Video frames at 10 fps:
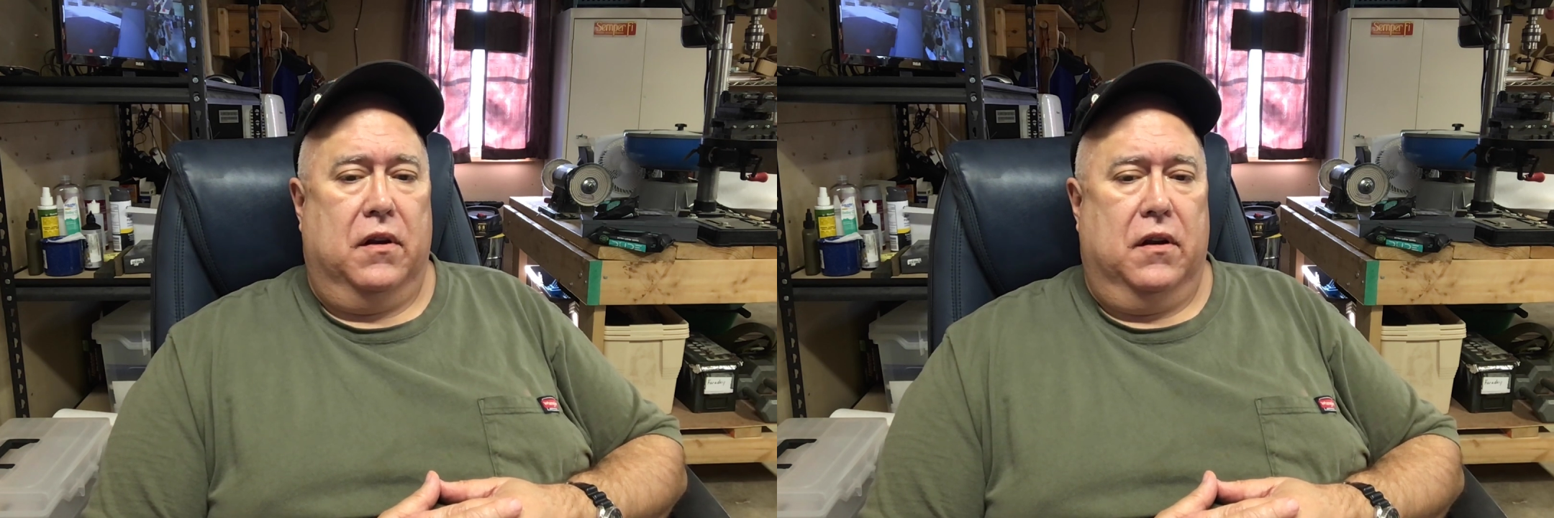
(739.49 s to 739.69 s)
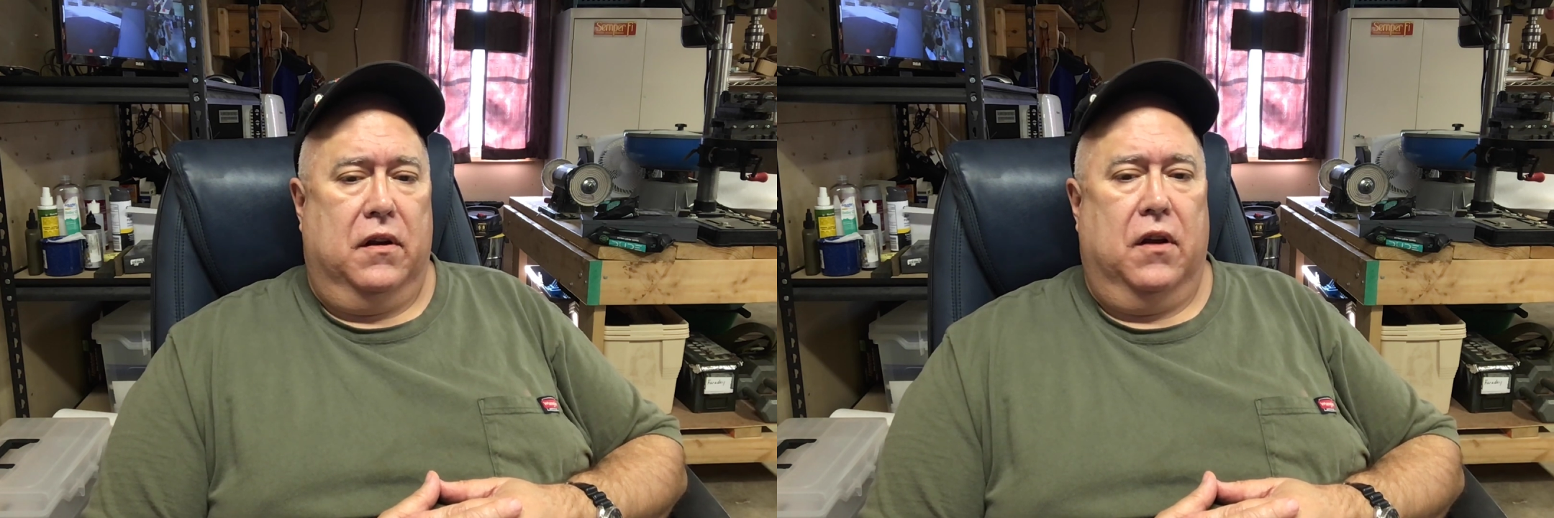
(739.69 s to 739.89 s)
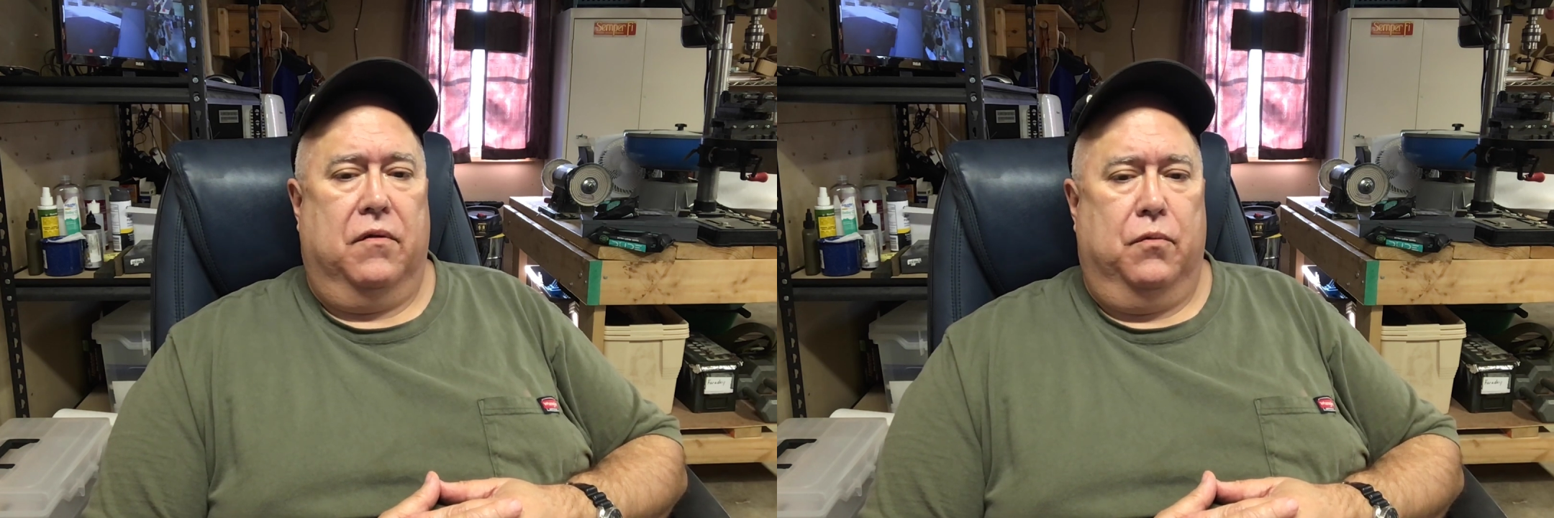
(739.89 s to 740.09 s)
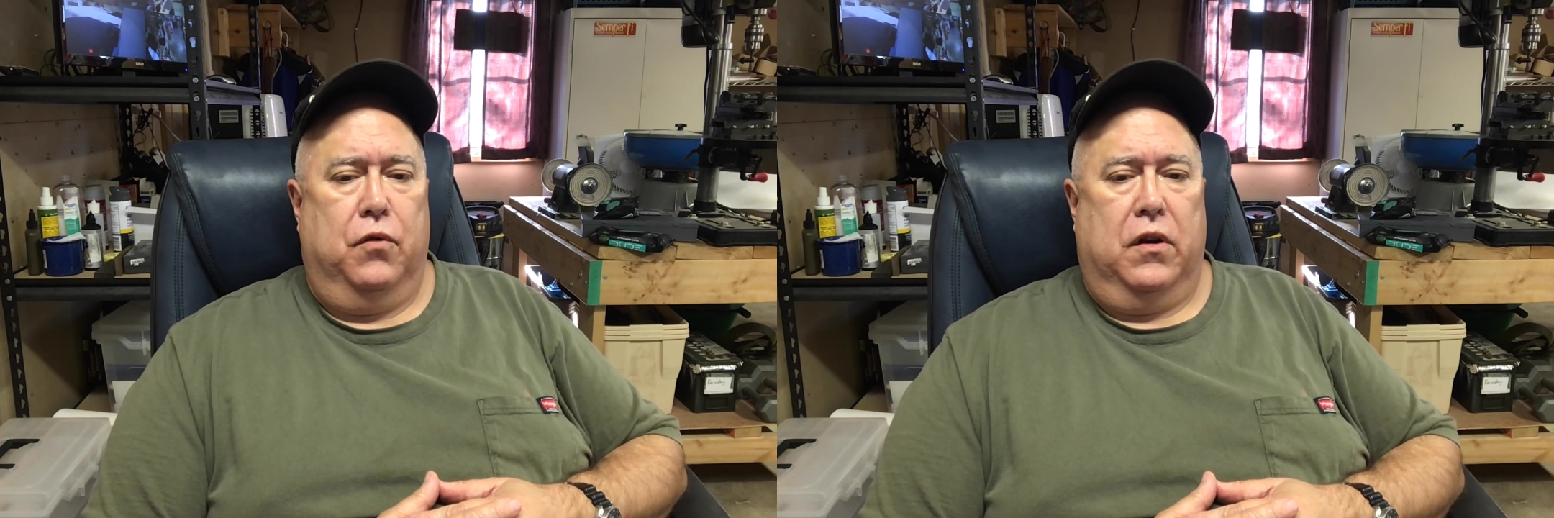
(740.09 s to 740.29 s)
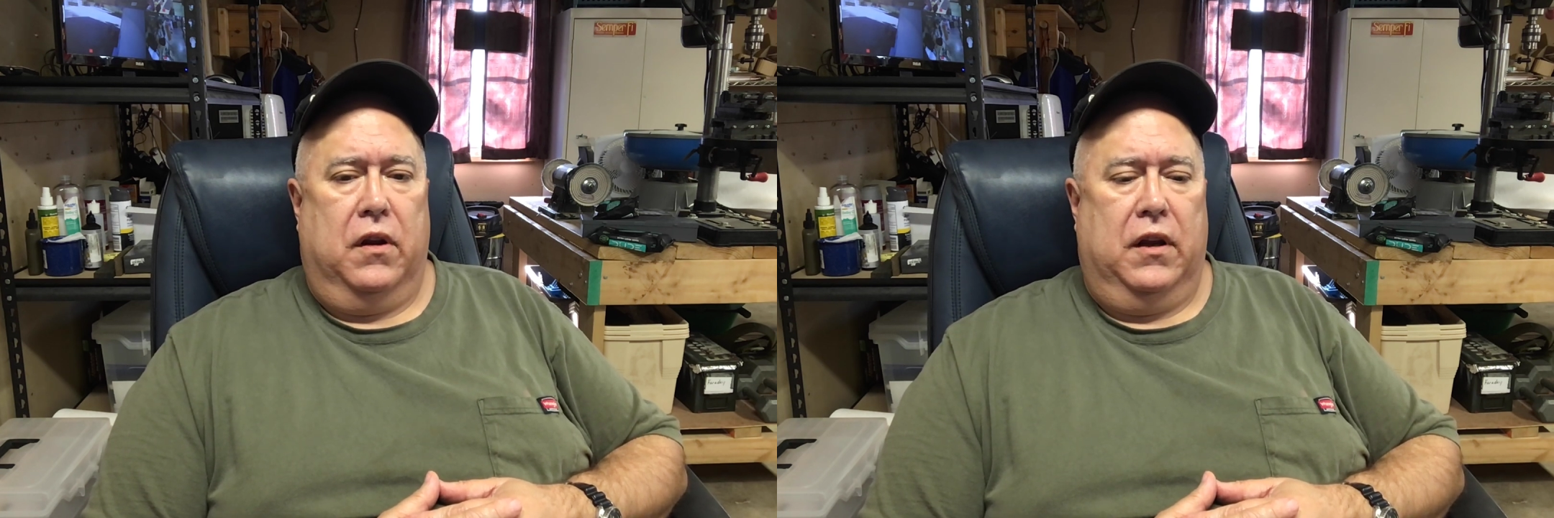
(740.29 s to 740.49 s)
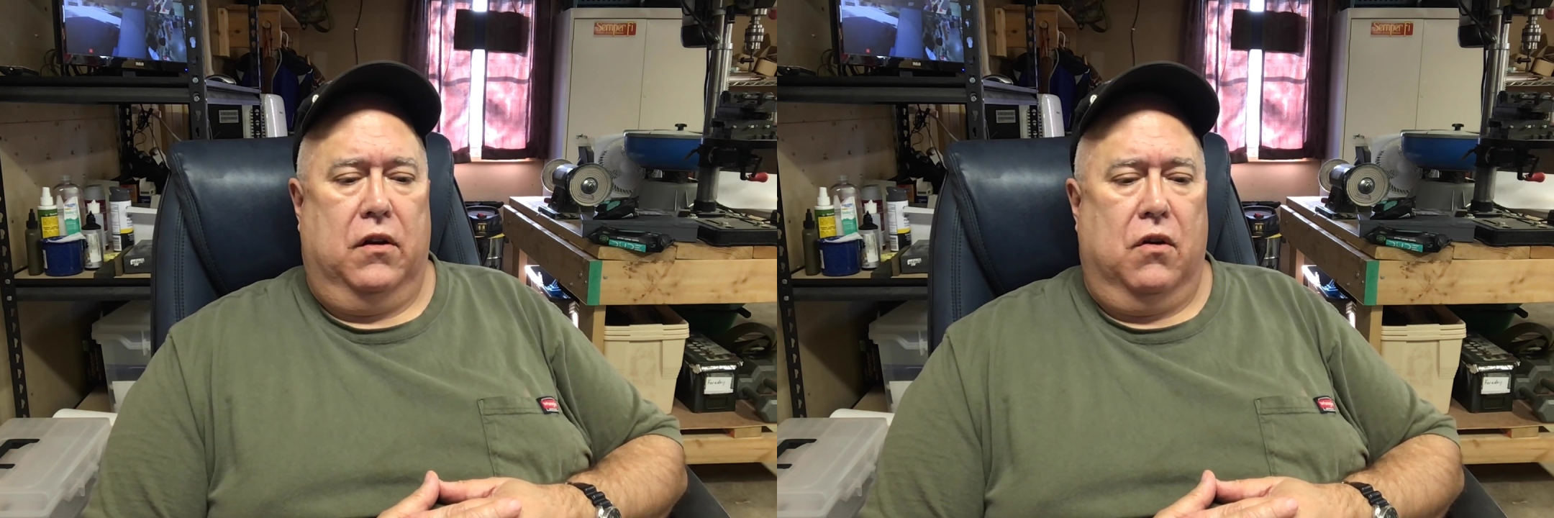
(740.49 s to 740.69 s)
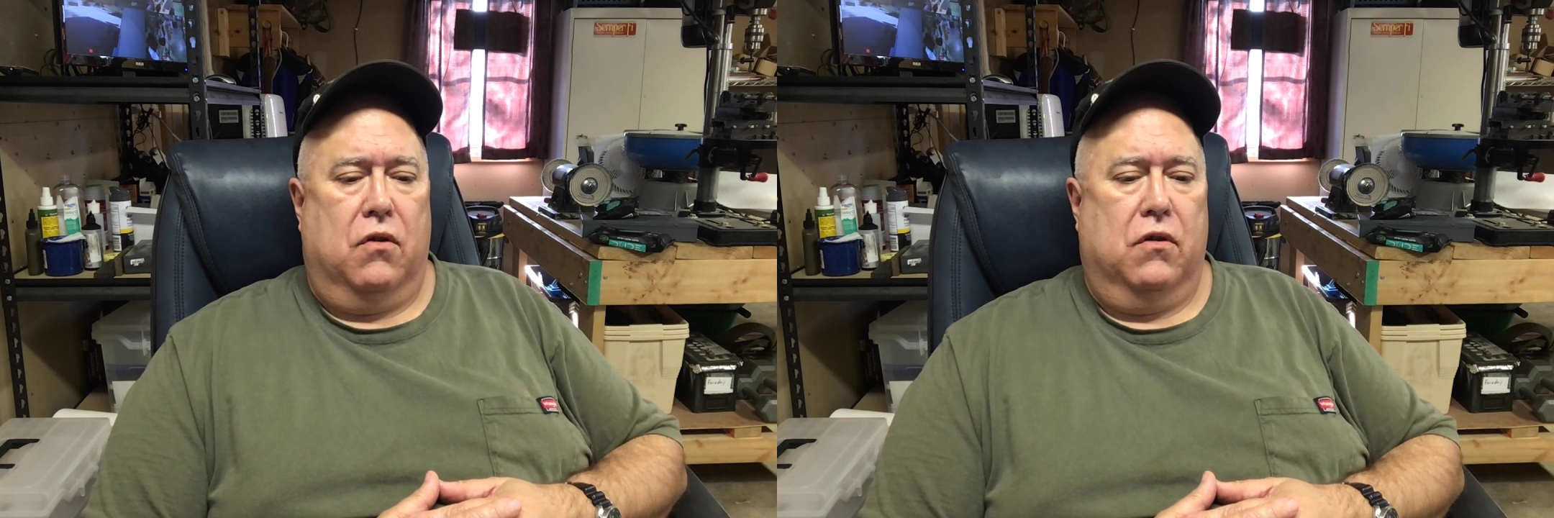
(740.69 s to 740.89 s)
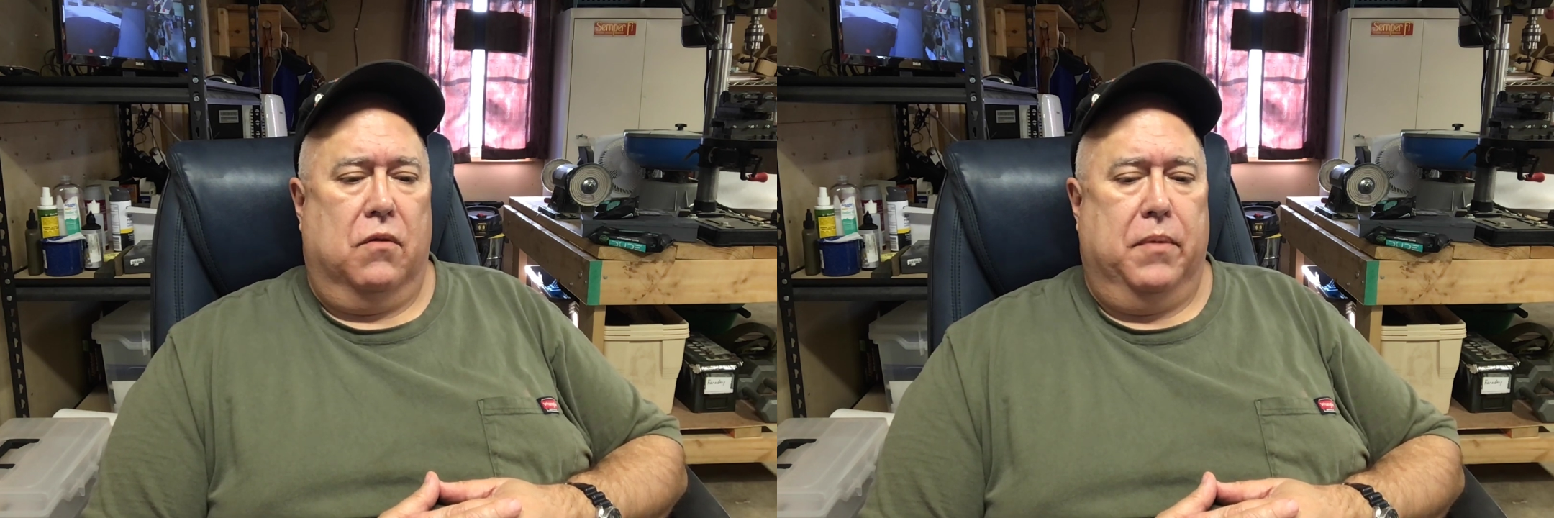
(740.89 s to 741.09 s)
you need to know a
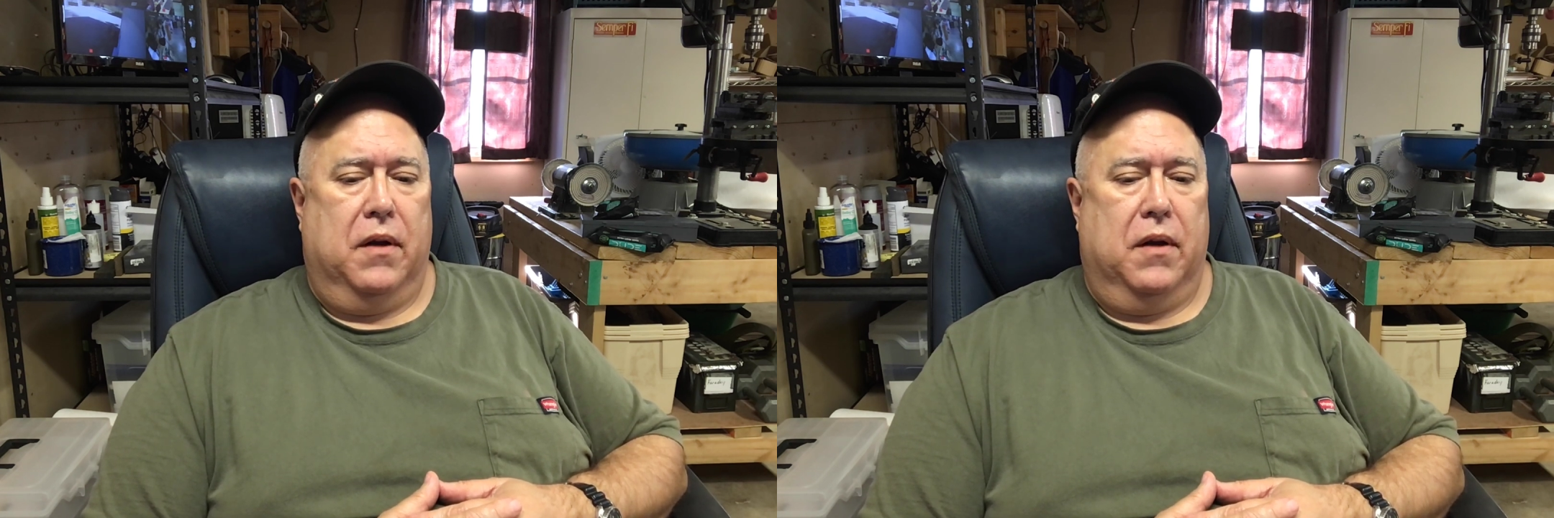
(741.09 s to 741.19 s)
little bit